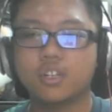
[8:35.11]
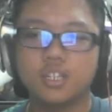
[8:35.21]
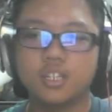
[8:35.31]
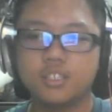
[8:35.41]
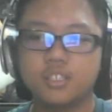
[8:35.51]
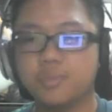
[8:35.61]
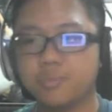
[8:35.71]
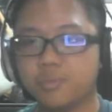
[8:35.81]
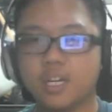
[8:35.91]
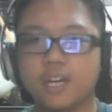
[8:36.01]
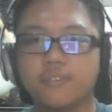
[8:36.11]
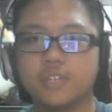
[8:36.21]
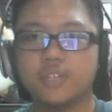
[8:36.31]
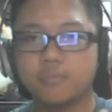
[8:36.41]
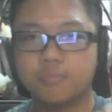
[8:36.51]
lizard people
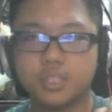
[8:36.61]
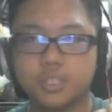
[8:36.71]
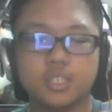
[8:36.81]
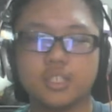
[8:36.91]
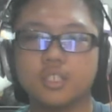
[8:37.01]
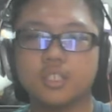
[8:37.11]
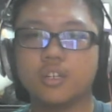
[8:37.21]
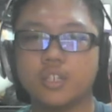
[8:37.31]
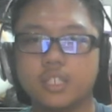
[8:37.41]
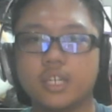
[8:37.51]
having beads and all that.